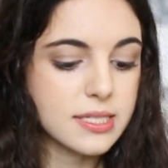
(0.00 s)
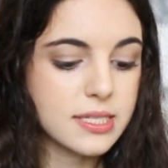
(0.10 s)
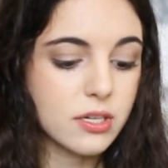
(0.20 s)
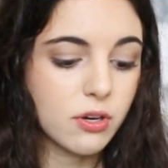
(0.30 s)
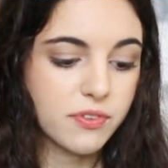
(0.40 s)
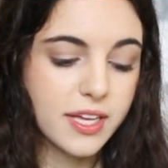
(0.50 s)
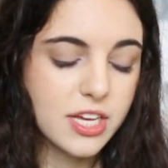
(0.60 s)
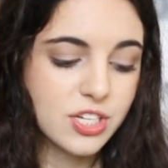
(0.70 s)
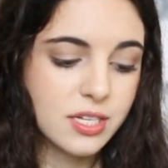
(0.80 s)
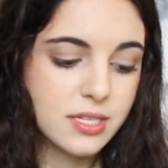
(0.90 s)
and see
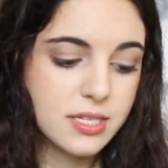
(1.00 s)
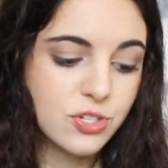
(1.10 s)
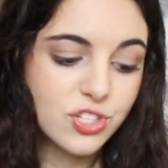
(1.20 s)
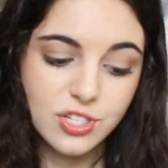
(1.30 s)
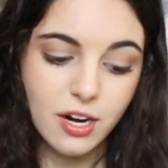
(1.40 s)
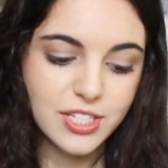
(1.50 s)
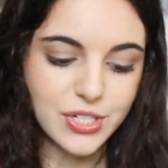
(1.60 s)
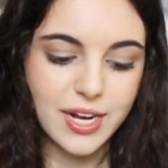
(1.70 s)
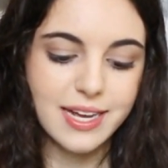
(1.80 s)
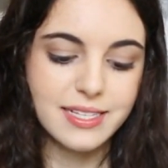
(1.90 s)
notifications and just talk
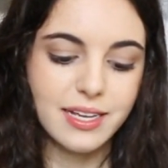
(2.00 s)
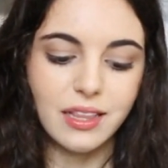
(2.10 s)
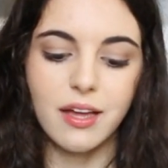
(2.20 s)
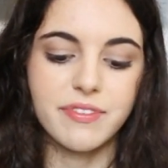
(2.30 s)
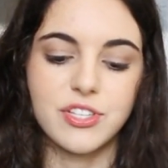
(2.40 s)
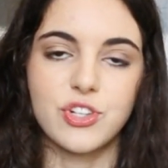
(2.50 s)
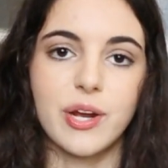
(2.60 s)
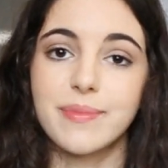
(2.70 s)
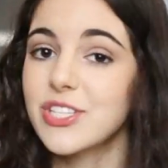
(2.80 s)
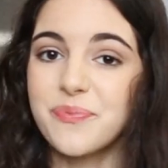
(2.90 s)
to you guys. I love
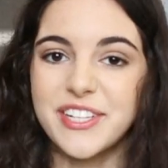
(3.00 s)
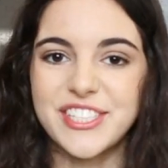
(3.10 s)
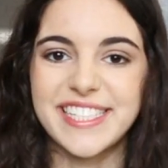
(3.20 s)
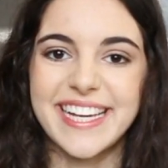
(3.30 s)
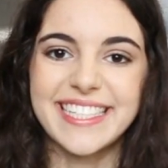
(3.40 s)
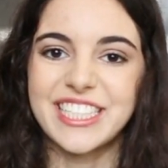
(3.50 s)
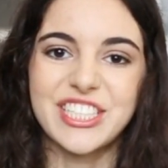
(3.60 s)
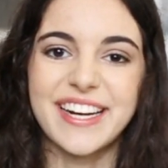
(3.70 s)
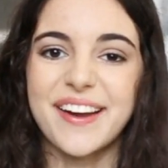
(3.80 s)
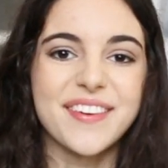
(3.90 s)
Instagram so much because I get to
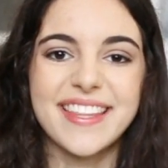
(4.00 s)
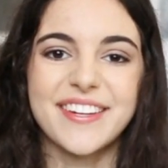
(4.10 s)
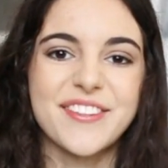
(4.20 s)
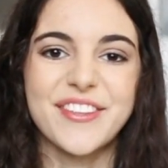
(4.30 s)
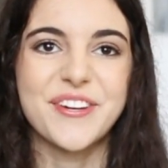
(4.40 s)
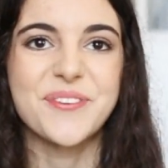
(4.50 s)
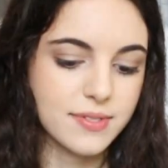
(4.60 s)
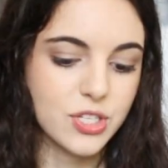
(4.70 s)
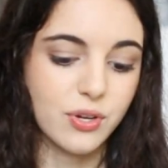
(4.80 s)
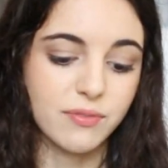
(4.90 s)
share everything with you.
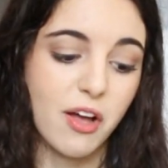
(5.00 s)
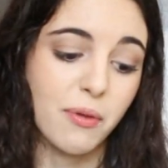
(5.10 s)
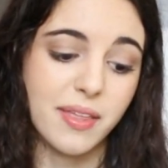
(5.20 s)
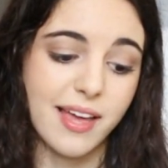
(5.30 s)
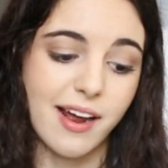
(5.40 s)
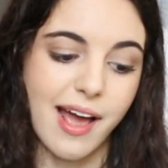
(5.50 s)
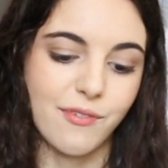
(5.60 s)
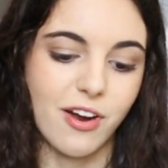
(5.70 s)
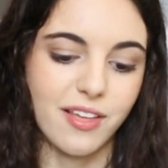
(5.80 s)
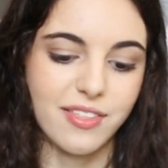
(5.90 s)
So you can follow me there
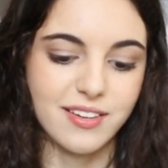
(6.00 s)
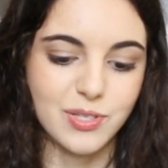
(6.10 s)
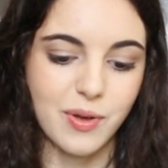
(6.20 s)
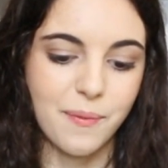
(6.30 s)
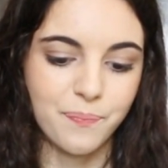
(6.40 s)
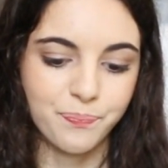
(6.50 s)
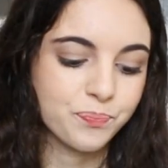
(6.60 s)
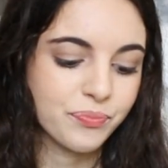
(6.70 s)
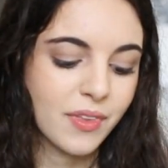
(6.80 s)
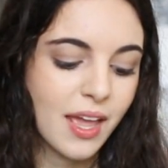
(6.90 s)
@Ronathan as well.
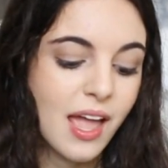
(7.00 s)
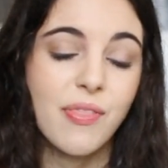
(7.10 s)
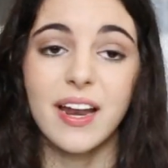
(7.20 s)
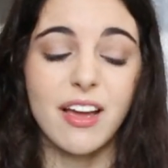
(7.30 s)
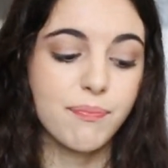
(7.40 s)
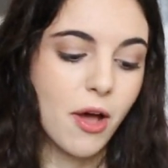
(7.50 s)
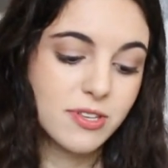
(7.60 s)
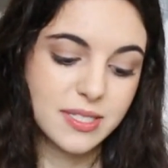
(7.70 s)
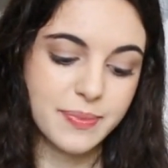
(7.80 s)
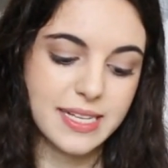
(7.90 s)
Then I have
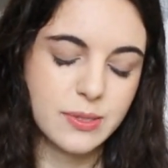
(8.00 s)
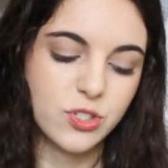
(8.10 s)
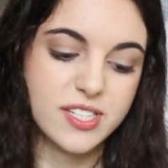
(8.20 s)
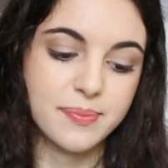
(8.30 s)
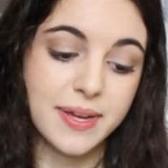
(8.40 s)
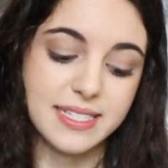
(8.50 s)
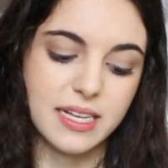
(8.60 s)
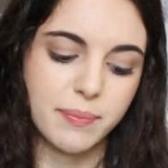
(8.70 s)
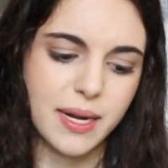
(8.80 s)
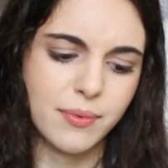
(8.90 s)
Postmates, which is
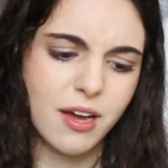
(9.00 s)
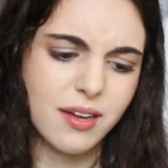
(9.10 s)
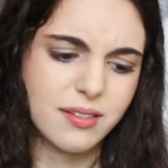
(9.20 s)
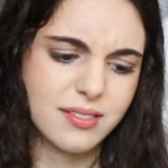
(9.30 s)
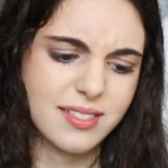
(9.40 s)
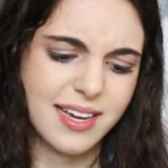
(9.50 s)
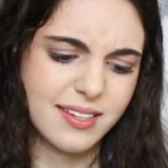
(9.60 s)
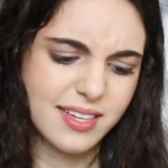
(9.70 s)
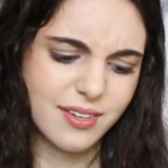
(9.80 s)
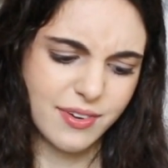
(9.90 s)
amazing, but I'm not
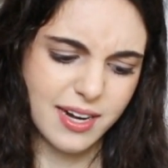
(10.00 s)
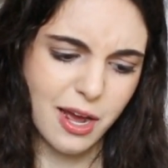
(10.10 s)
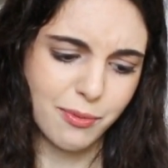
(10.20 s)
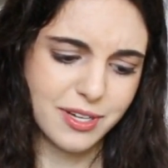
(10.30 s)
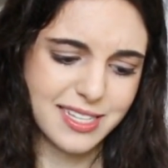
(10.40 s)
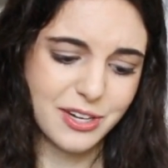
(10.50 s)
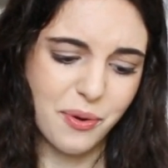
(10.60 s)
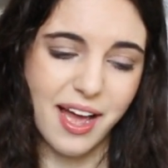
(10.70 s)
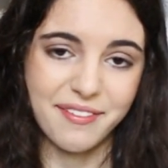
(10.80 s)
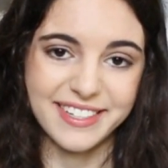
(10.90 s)
signed in right now because I
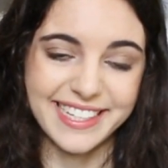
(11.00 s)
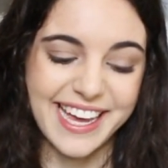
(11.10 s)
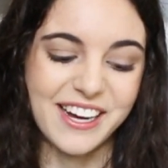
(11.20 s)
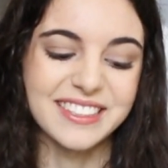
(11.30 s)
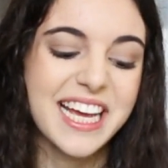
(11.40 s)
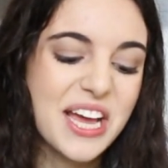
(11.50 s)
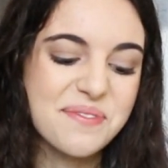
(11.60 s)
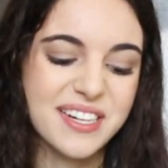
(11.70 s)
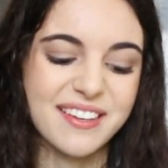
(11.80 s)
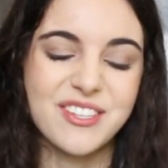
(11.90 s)
don't have an account,
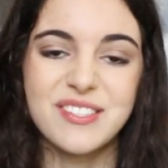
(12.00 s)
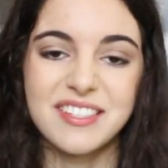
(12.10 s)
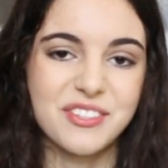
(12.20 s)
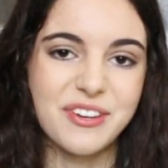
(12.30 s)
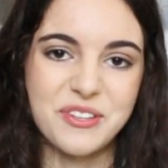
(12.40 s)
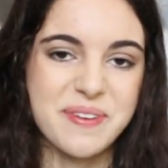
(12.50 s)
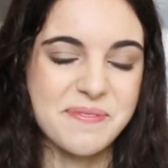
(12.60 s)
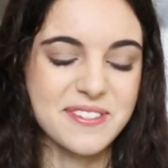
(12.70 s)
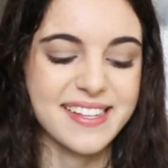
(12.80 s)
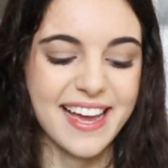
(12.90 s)
but I've used it through other
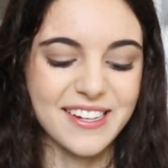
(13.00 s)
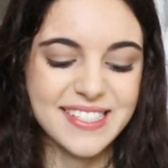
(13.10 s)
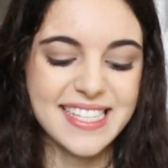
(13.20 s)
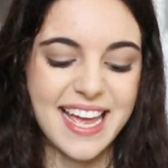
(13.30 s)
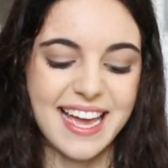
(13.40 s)
people's accounts.